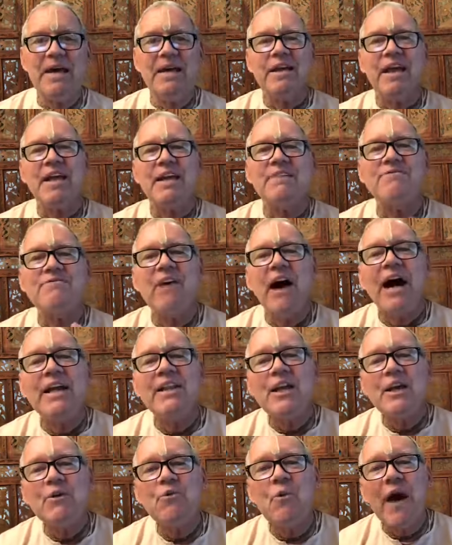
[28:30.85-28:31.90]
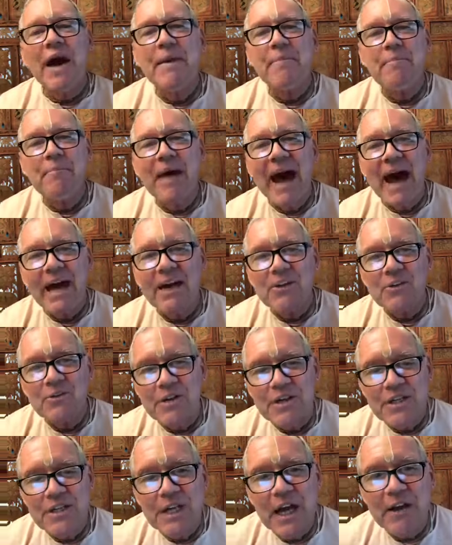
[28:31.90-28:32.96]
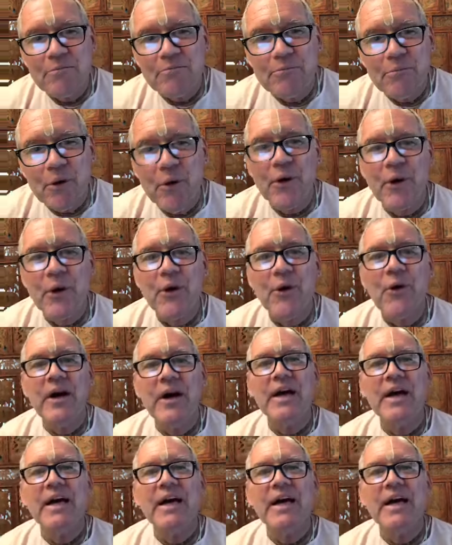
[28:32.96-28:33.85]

That he finally went back to his son Puru